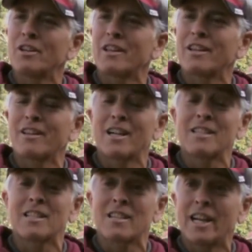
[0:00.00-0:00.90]
I think that's
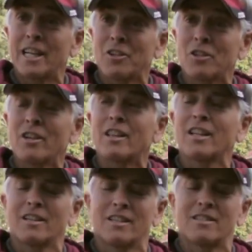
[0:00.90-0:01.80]
exciting her. I
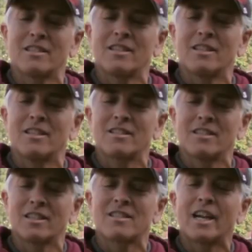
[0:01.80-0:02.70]
think it's
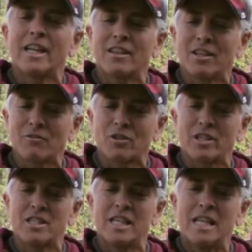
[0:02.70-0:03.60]
an exciting thing for
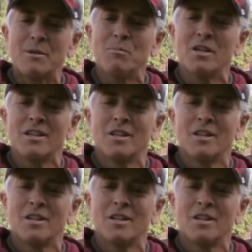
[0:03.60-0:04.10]
the team.